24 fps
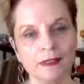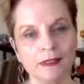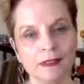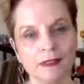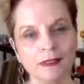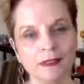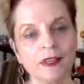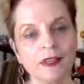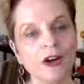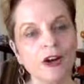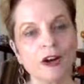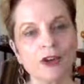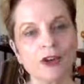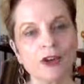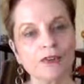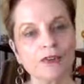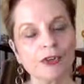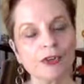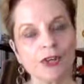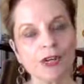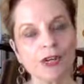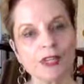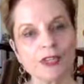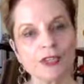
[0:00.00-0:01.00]
The R of
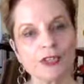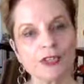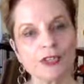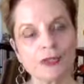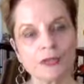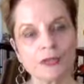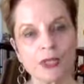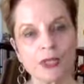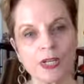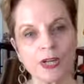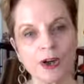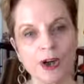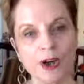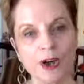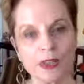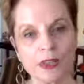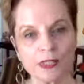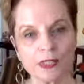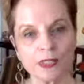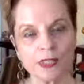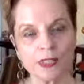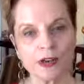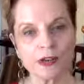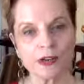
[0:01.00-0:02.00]
GRACE is
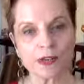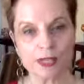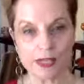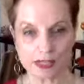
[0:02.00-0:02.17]
recalling our